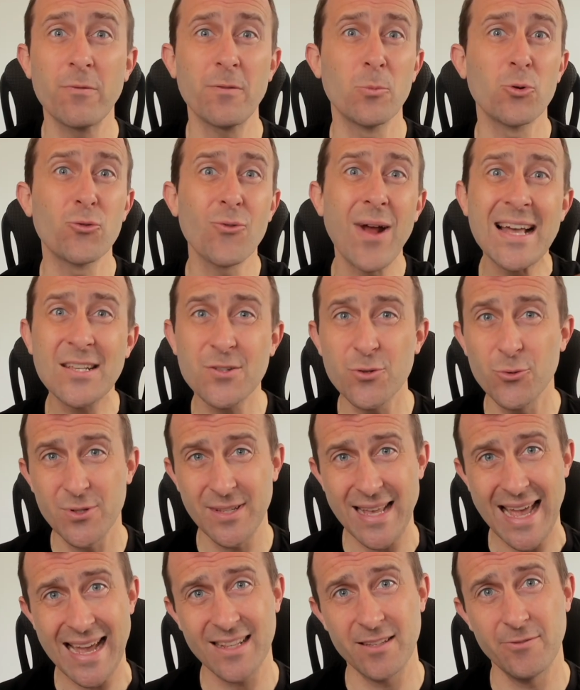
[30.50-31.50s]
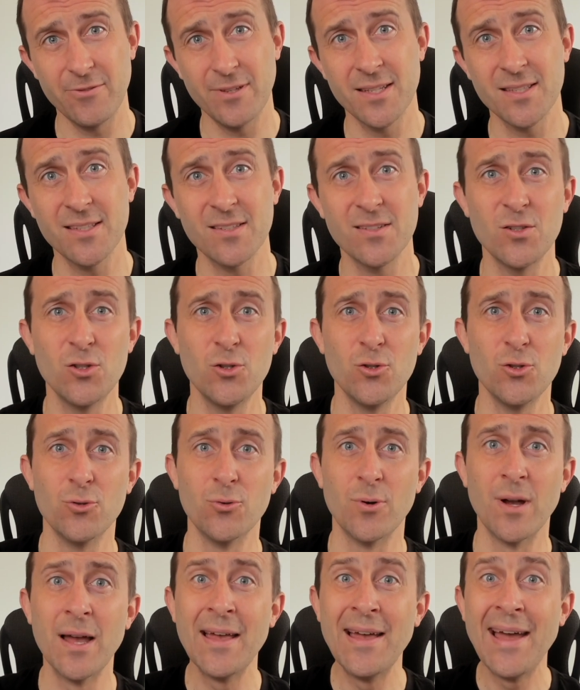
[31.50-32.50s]
from grassroots activists
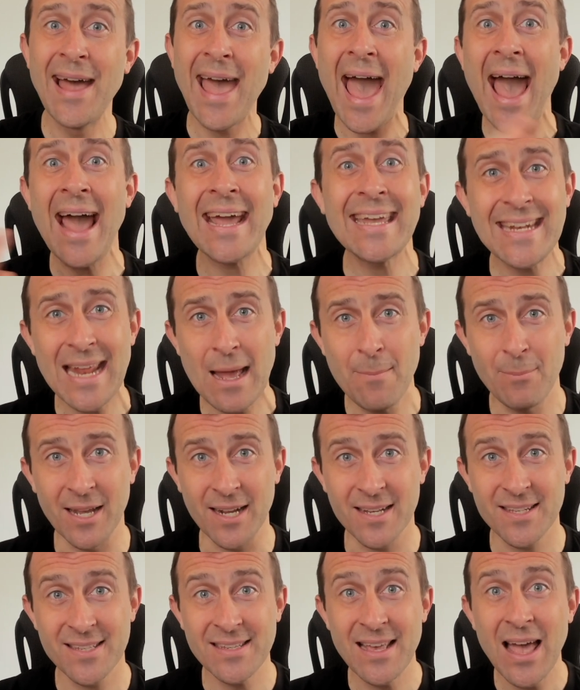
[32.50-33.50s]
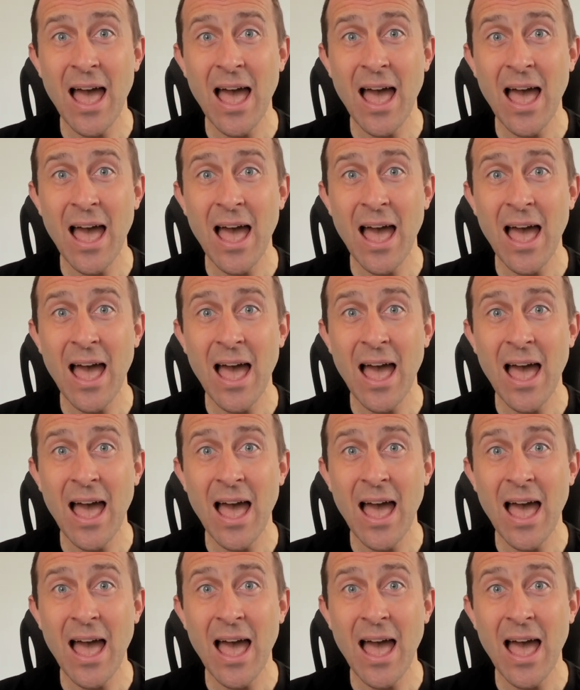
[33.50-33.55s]
to academics,